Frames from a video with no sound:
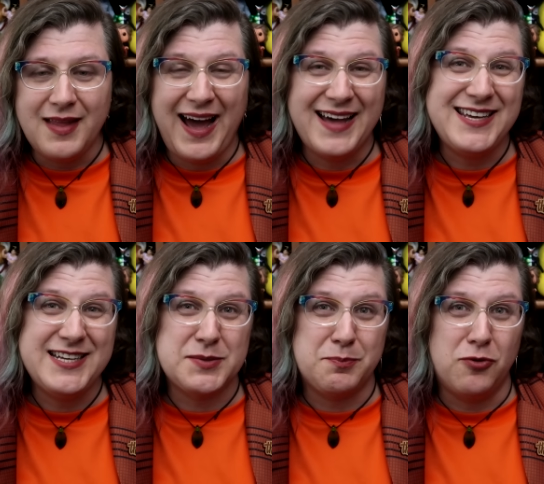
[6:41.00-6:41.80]
I think
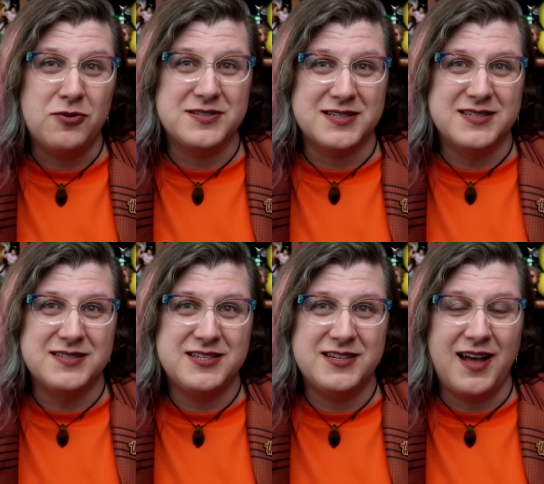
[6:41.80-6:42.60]
it's important
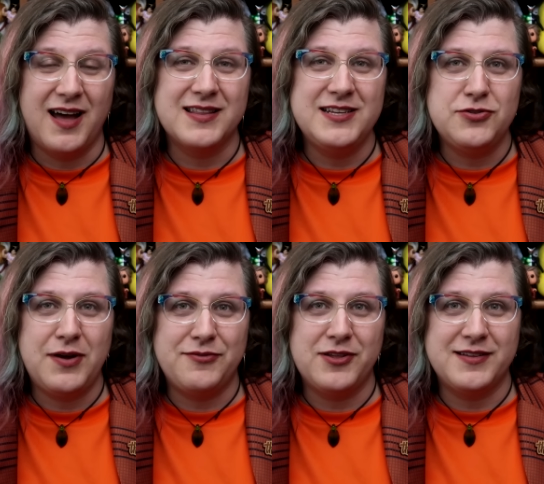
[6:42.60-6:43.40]
to not lean too
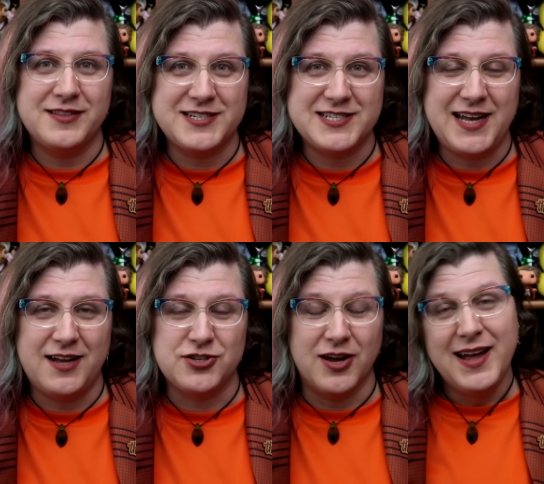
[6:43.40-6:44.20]
heavily on the
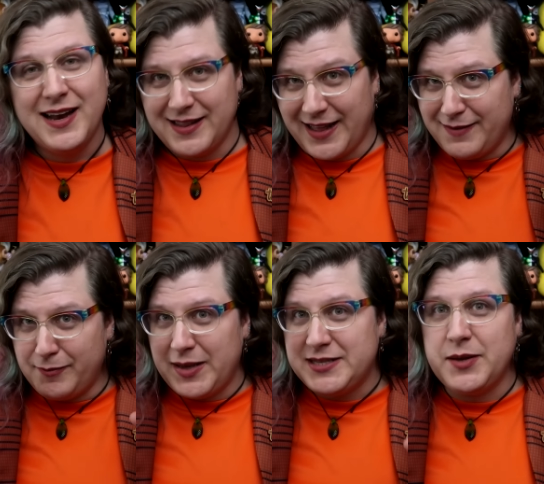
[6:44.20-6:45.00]
nostalgia. That
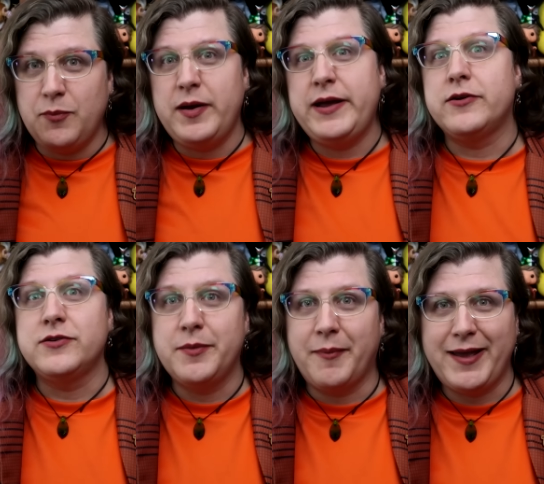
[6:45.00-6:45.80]
may seem
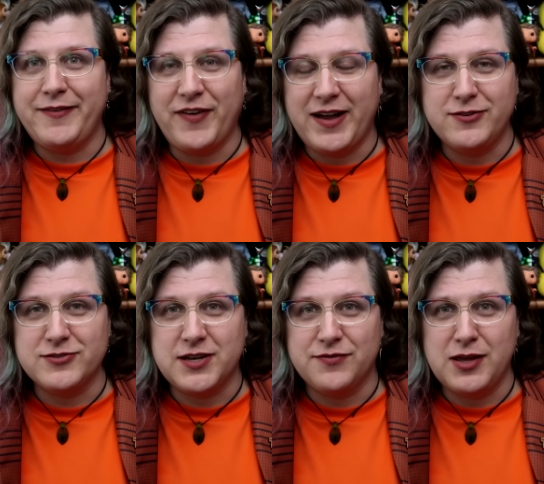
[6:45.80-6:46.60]
weird. You might find
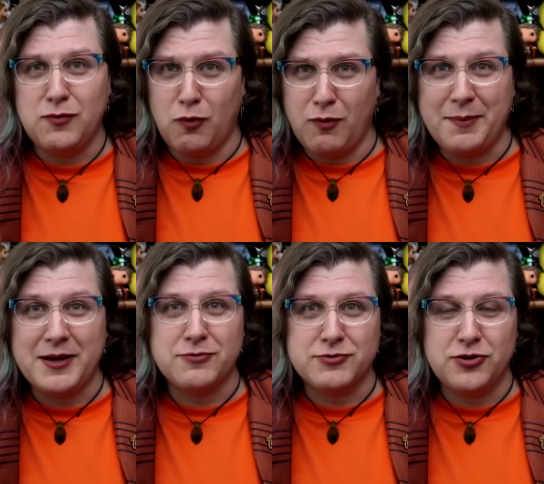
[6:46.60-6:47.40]
yourself thinking, well, what
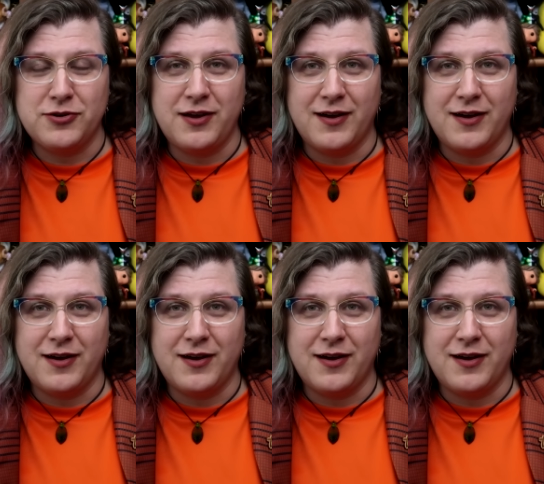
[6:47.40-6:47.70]
about the returning